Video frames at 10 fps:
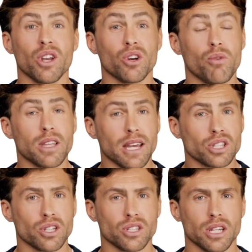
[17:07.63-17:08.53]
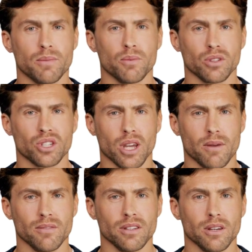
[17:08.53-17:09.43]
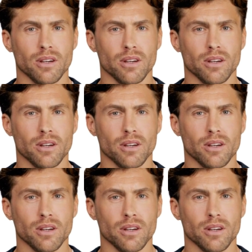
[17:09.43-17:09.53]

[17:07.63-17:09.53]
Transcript: your relationships will shift.